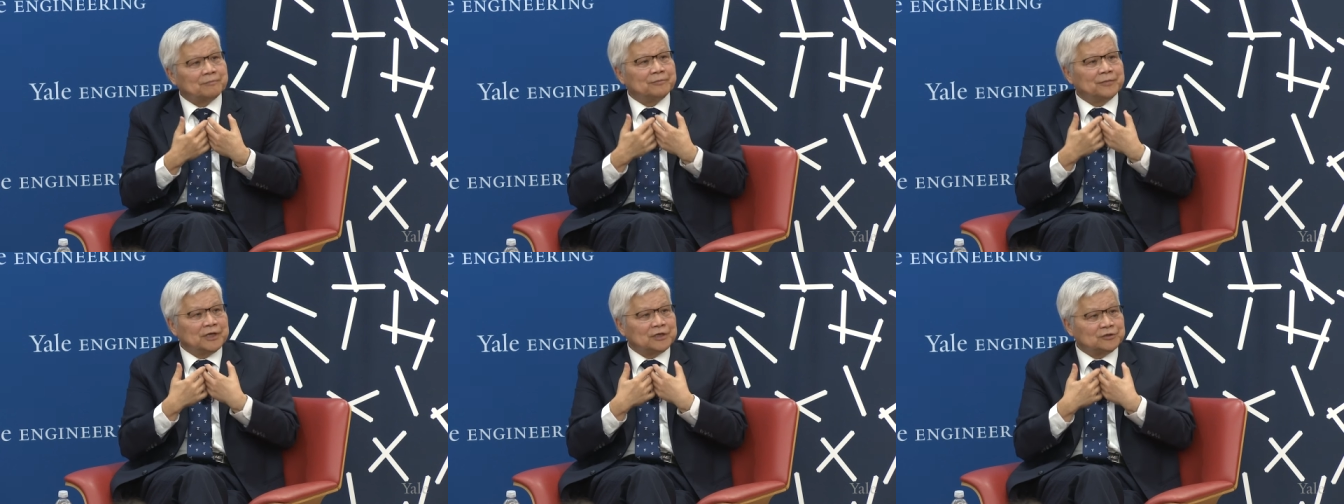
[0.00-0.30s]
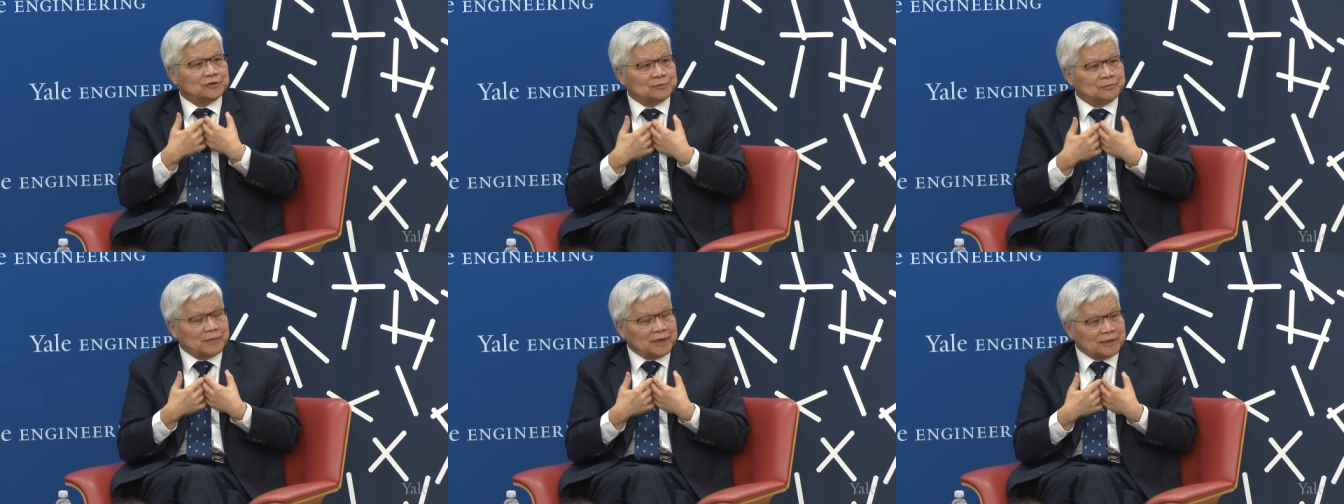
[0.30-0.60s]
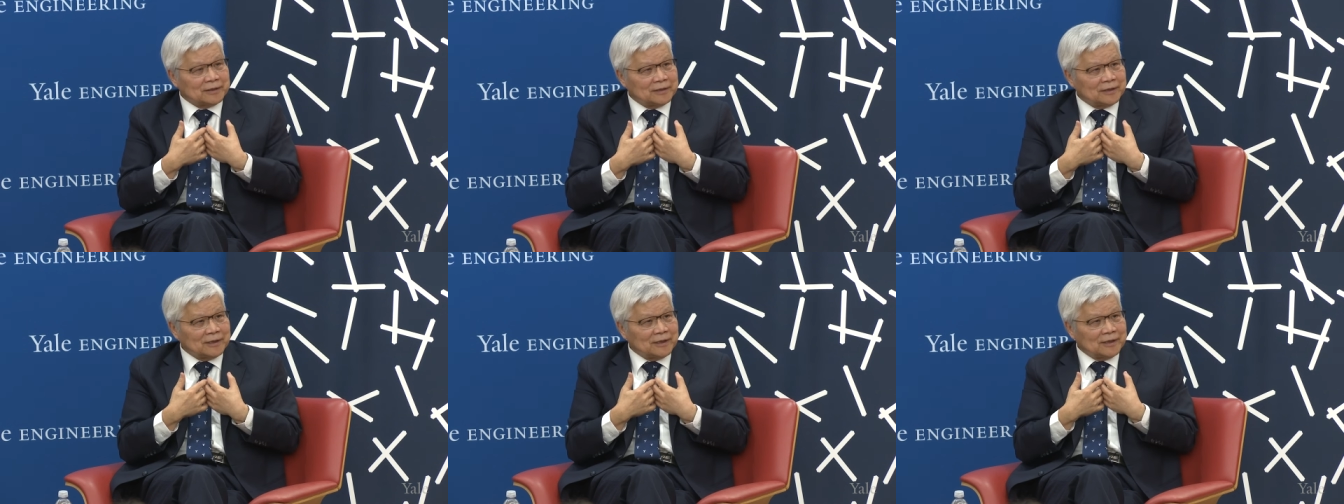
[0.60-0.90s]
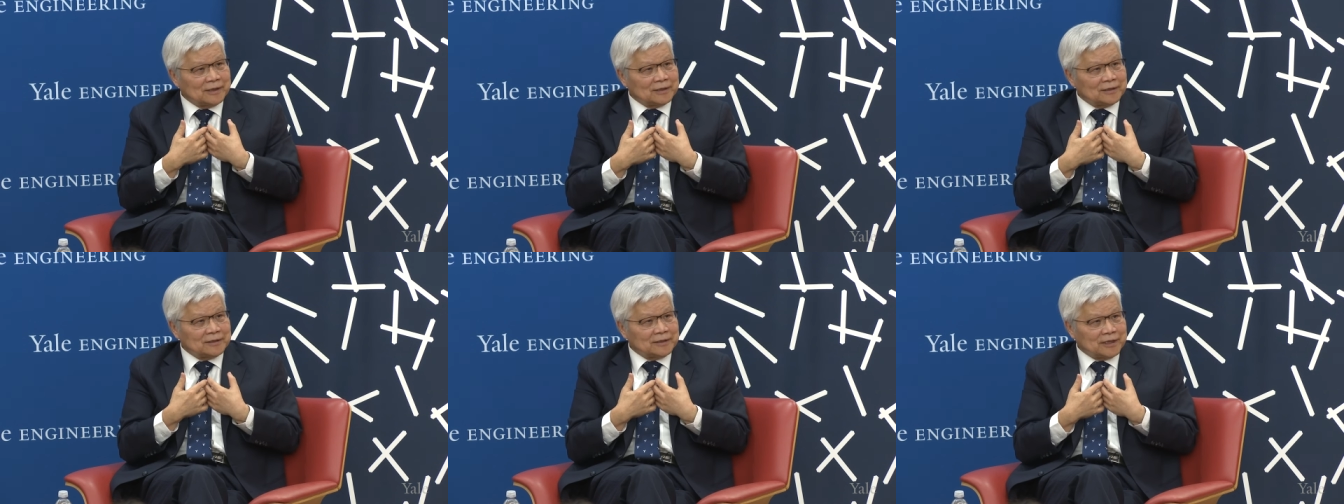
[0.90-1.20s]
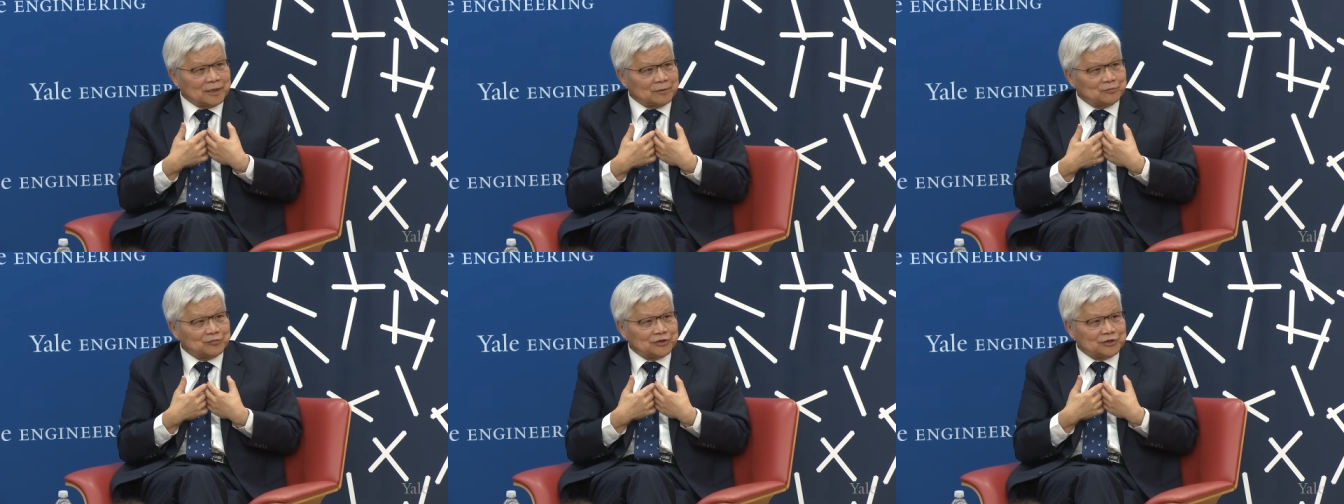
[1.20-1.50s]
measure my
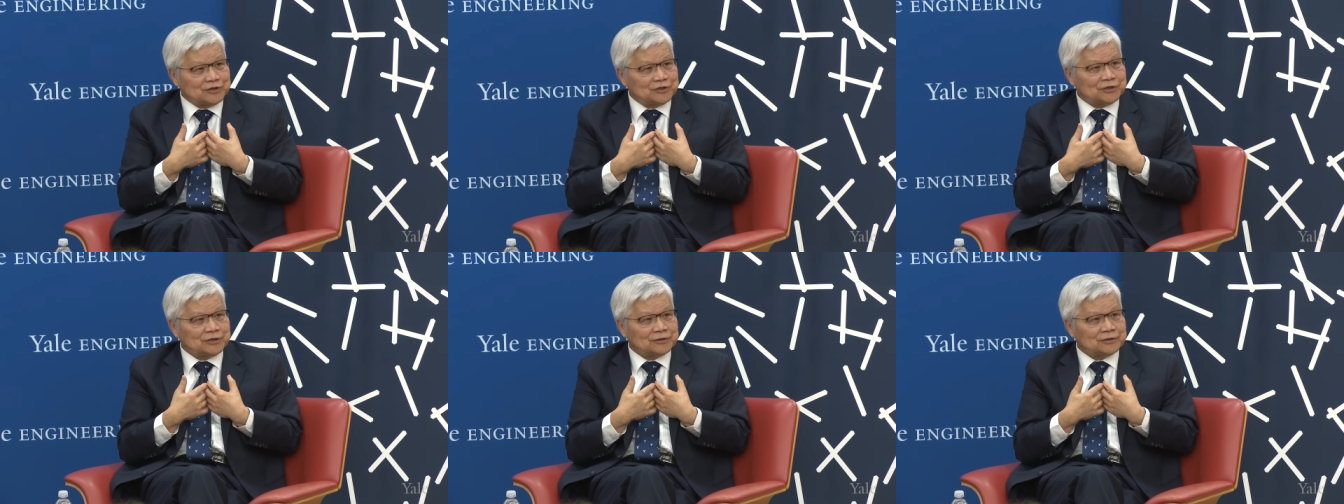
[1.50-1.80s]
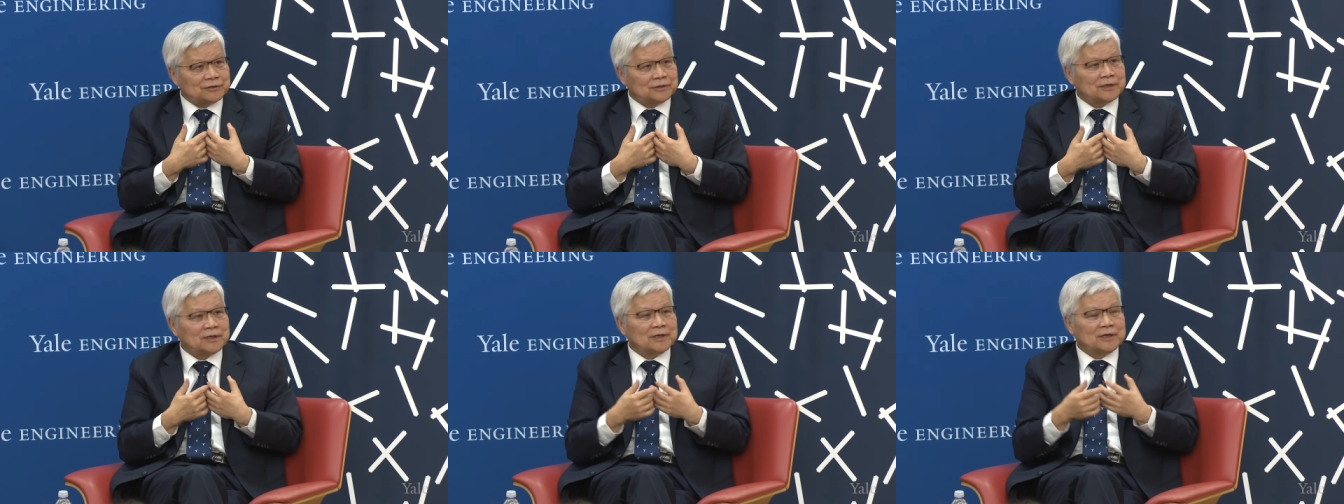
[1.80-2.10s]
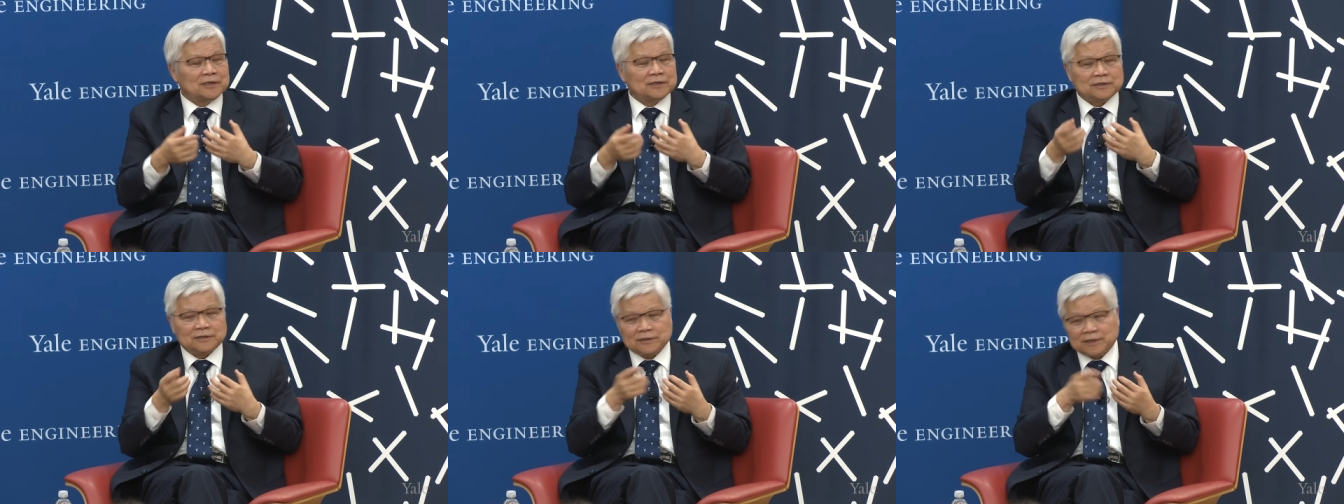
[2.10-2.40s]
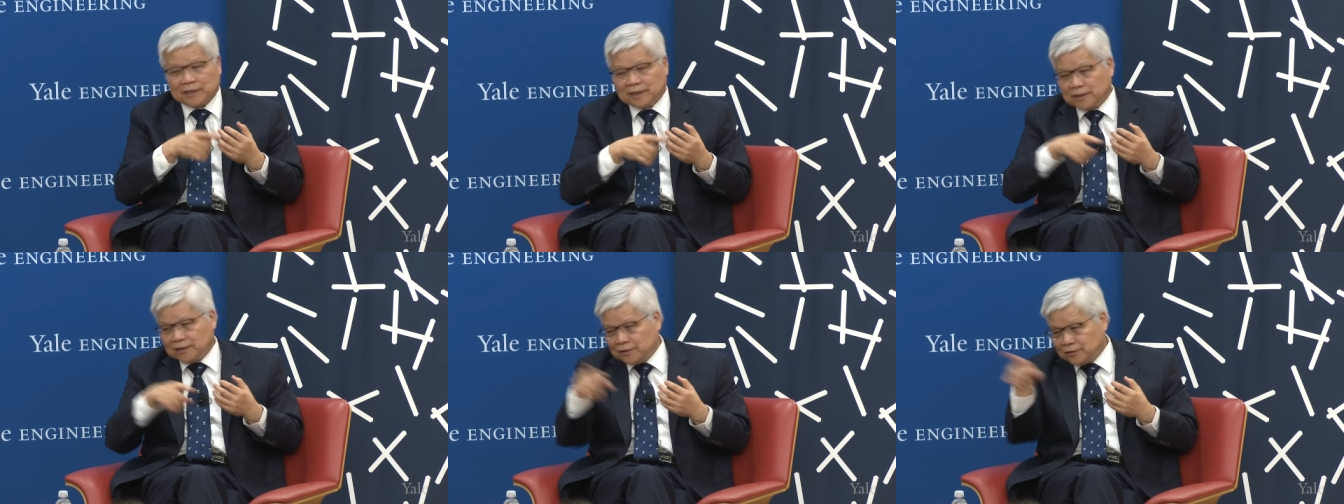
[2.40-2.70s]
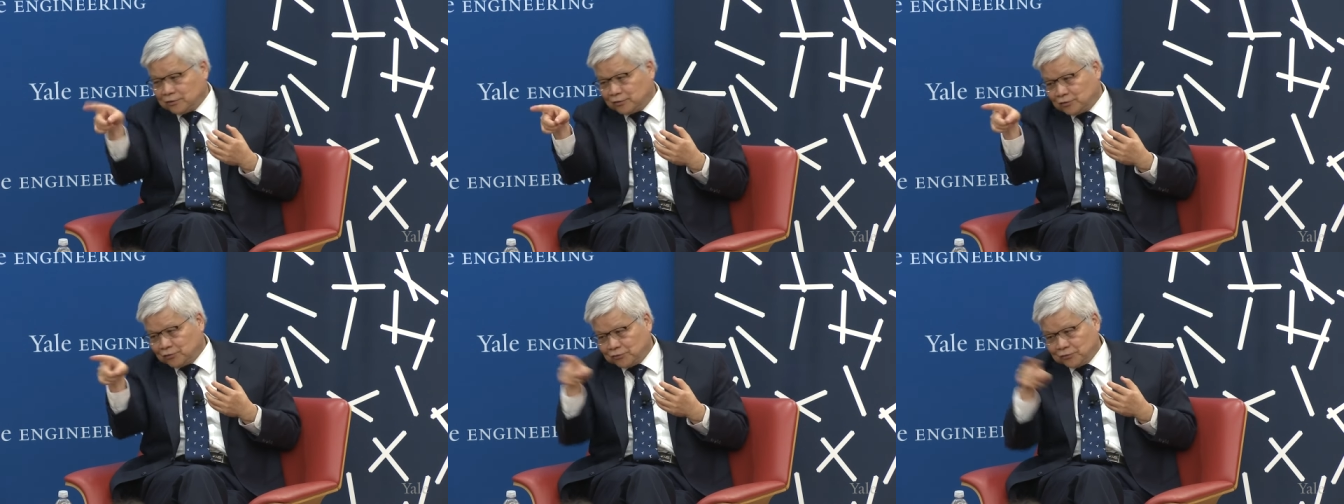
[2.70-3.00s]
temperature, send
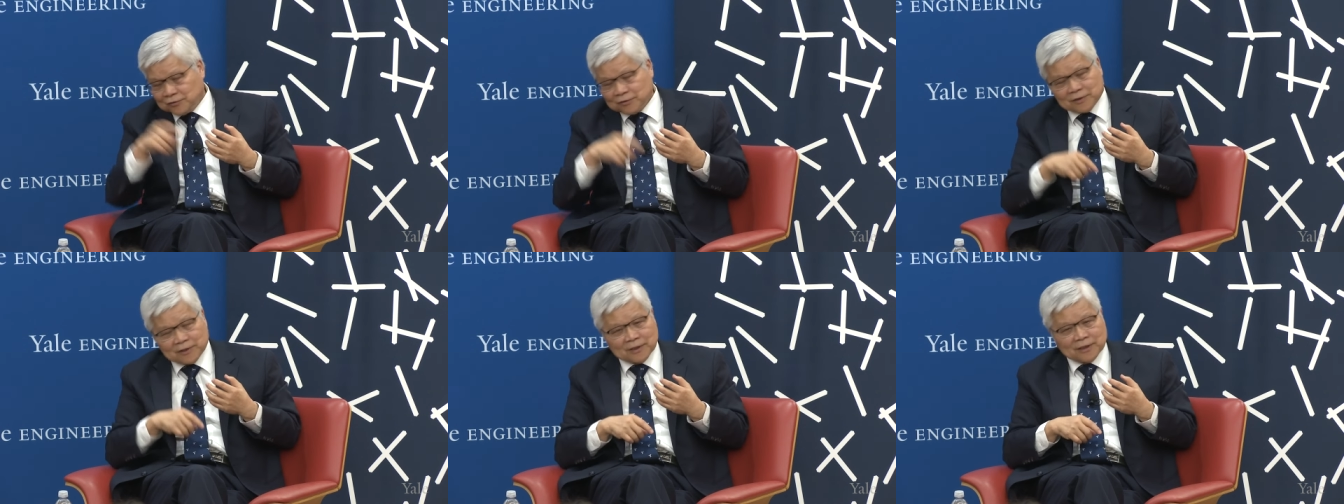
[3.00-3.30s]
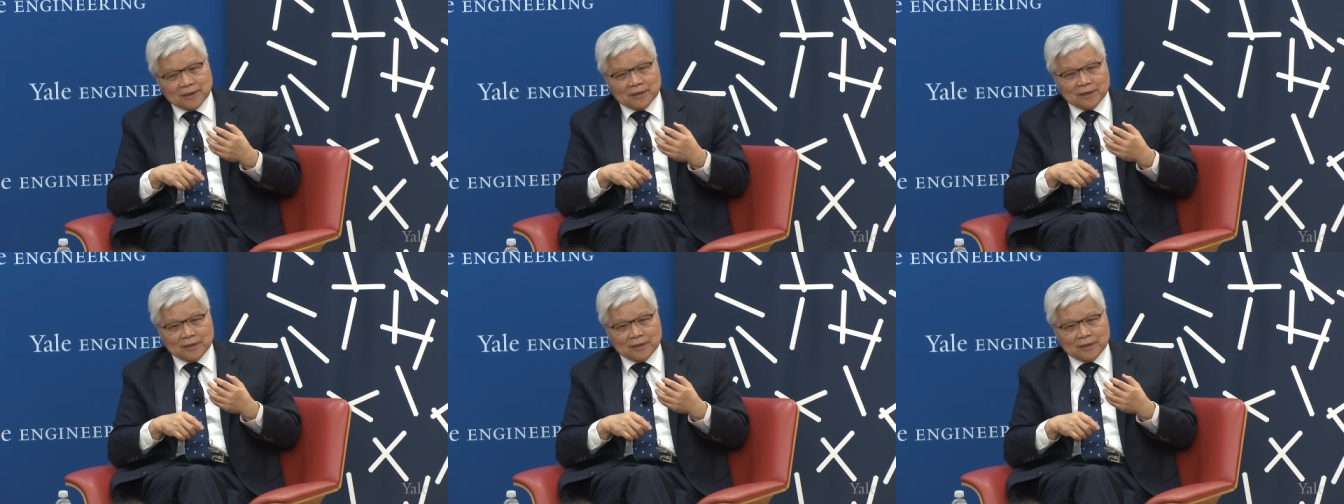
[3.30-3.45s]
it to